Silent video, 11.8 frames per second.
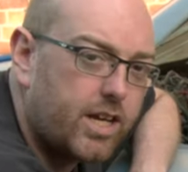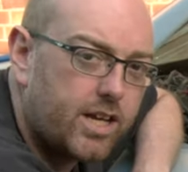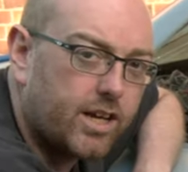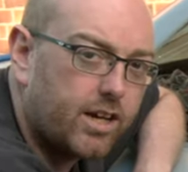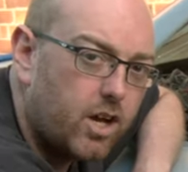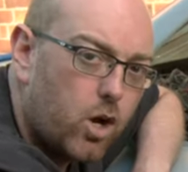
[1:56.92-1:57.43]

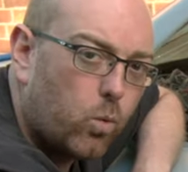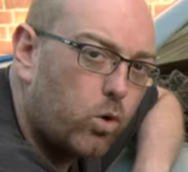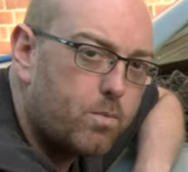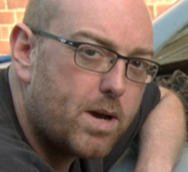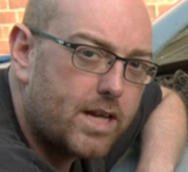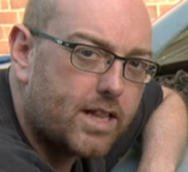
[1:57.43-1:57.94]
here
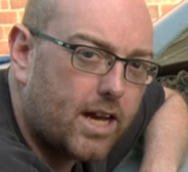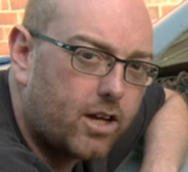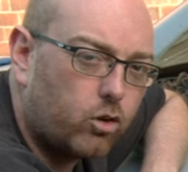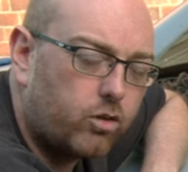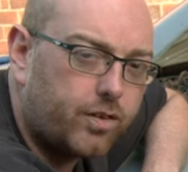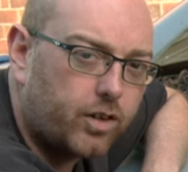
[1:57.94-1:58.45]
would make that an
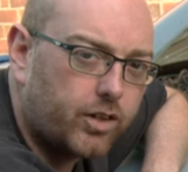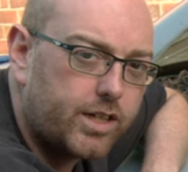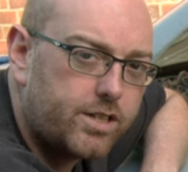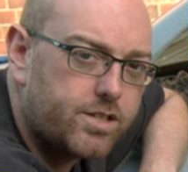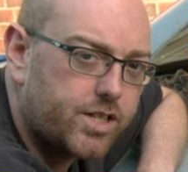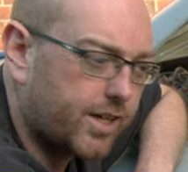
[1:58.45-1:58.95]
awful lot
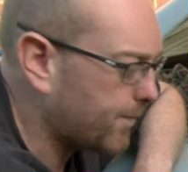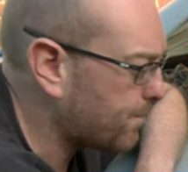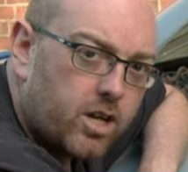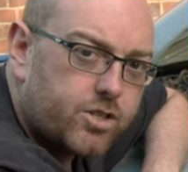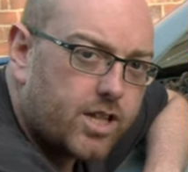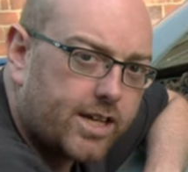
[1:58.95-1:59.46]
easier.
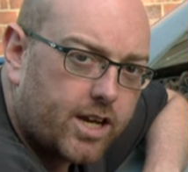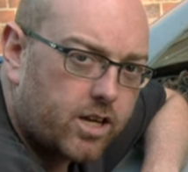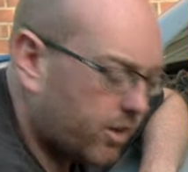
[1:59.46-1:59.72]
So that kind